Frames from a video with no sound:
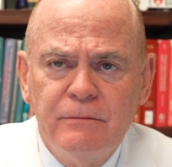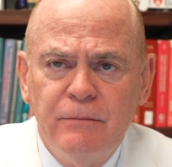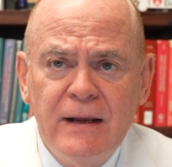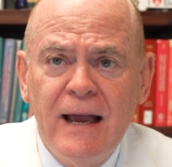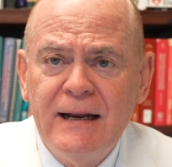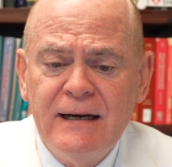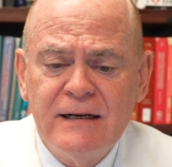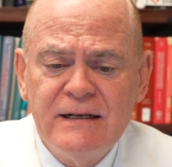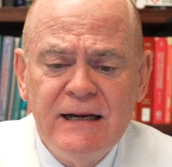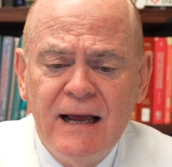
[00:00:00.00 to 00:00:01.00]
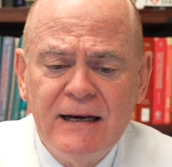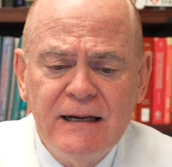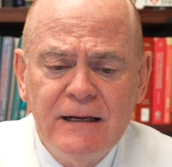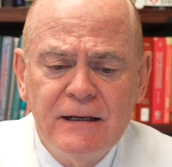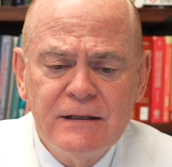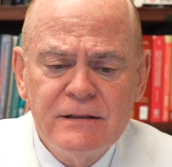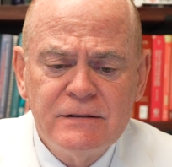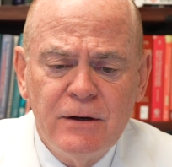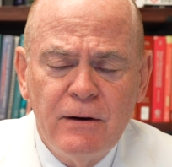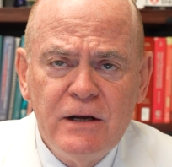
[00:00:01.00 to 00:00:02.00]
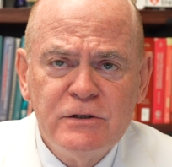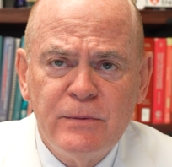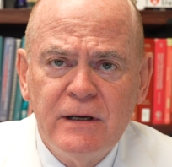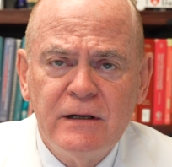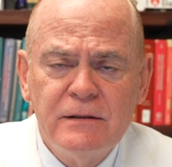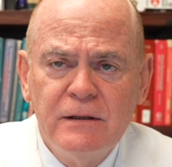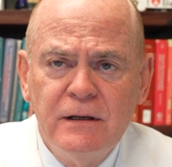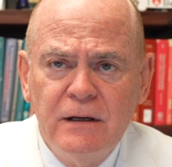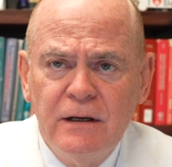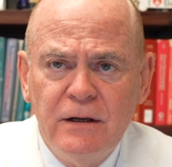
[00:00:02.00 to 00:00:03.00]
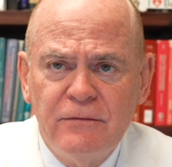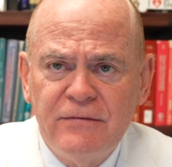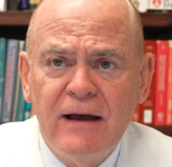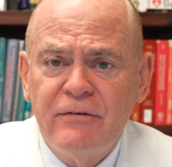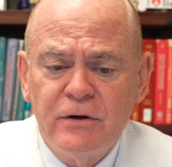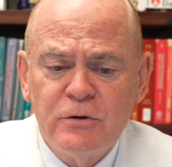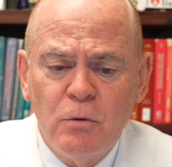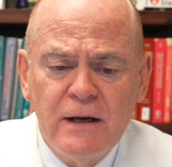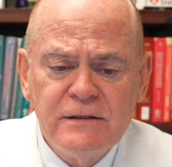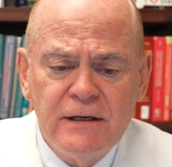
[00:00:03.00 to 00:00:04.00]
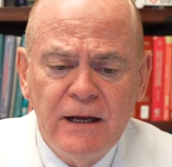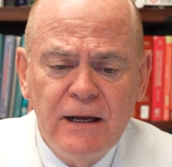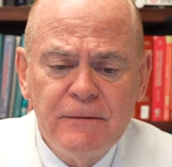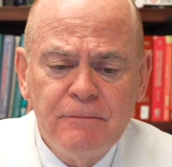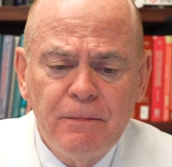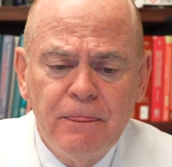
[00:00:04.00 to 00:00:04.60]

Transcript: BID to TID. So I usually begin, you know, 500 twice a day.